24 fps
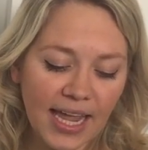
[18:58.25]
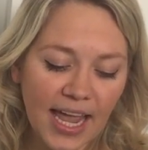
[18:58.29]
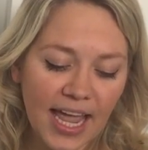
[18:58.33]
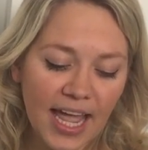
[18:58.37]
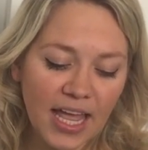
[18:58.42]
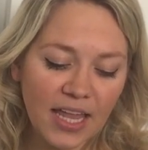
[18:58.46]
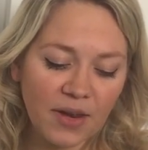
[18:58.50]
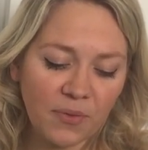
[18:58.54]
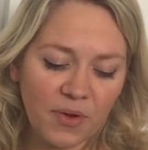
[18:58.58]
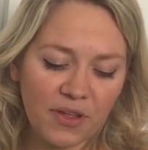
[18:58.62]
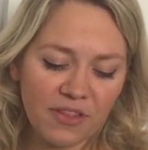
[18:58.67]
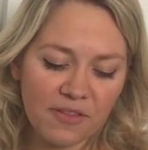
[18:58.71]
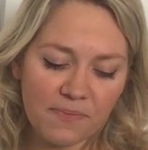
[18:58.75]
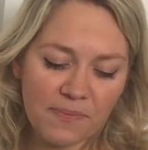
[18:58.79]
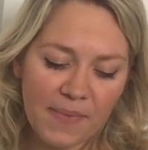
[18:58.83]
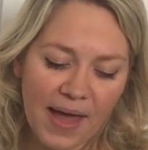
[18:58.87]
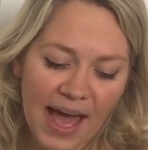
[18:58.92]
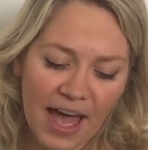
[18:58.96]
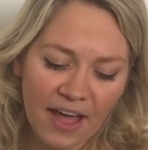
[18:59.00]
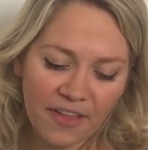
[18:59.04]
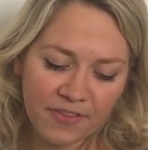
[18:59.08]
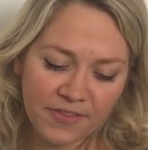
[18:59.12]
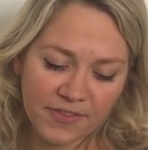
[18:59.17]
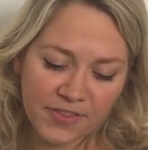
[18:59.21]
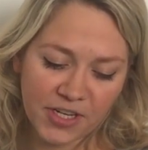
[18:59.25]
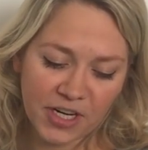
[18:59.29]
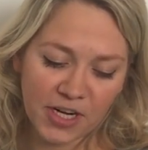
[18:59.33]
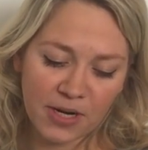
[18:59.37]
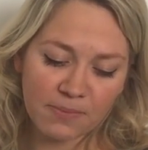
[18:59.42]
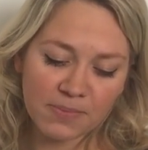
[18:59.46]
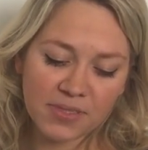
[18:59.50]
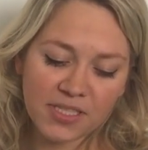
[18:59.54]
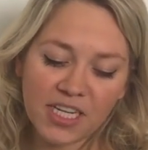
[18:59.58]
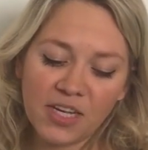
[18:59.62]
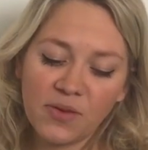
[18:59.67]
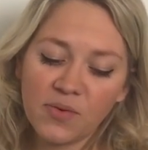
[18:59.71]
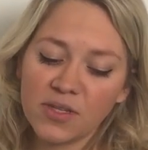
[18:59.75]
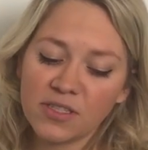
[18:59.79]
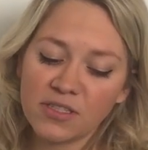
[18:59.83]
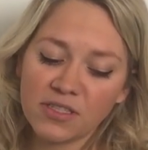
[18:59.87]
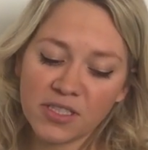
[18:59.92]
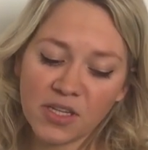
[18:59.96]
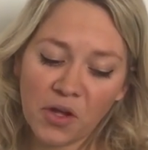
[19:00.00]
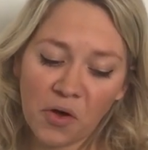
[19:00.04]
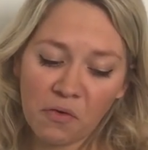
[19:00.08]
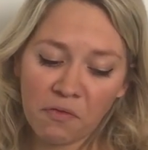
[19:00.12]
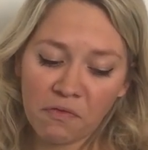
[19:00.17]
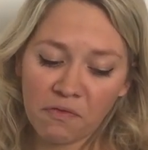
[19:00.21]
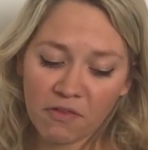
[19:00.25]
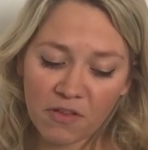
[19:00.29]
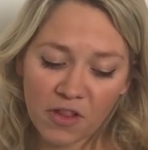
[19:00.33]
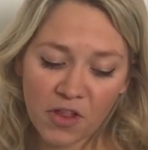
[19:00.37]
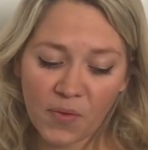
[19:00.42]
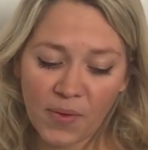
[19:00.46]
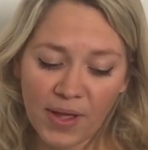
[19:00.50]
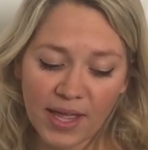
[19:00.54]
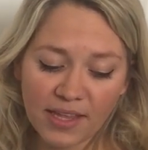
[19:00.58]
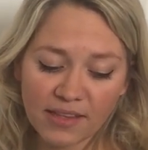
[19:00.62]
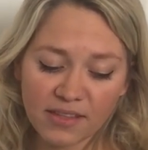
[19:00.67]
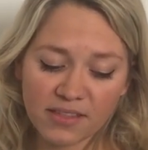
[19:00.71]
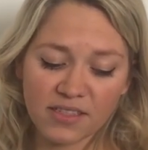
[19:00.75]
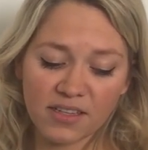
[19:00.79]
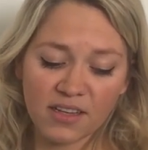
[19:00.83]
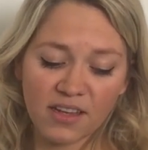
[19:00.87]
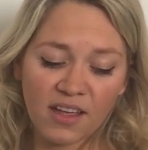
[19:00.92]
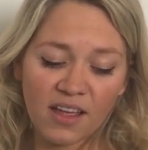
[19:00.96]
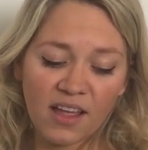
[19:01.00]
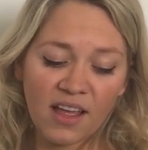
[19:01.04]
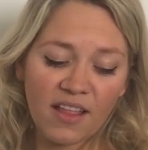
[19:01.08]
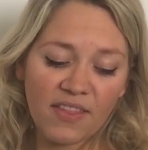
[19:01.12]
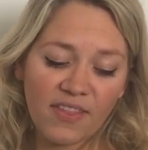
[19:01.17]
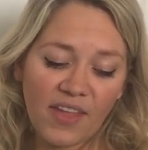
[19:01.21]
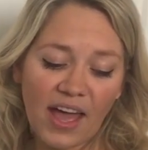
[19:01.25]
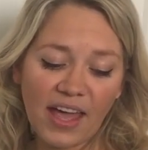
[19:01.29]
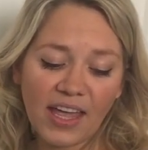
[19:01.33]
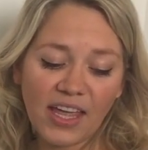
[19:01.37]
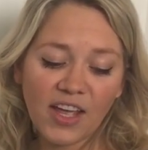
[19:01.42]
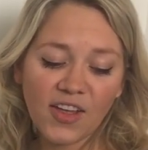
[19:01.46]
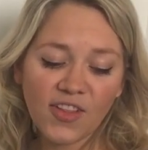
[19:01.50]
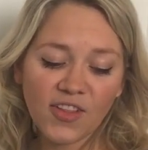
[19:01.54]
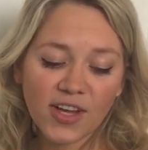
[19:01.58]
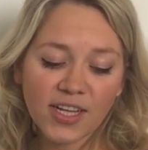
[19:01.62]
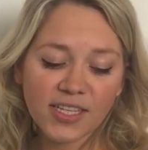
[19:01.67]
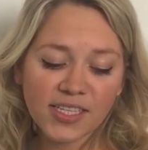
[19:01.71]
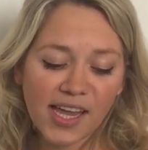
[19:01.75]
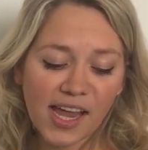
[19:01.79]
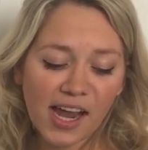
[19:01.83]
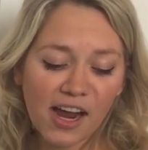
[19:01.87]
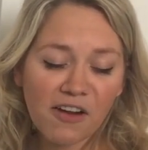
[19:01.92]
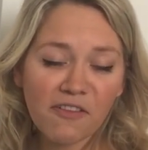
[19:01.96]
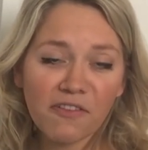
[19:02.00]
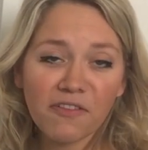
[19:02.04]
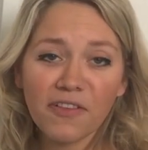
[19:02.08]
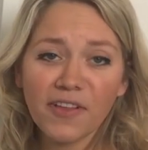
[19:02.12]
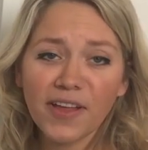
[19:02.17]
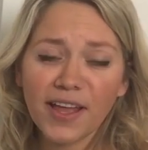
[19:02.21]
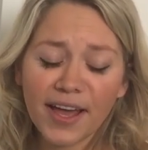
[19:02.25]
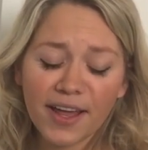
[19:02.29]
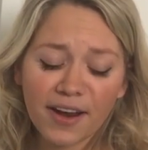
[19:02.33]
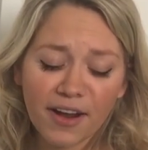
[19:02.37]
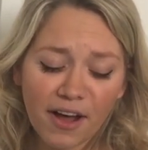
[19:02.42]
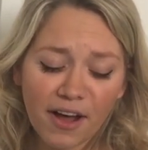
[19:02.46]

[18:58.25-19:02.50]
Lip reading: and with math terms he was so fluent that he looked carefully at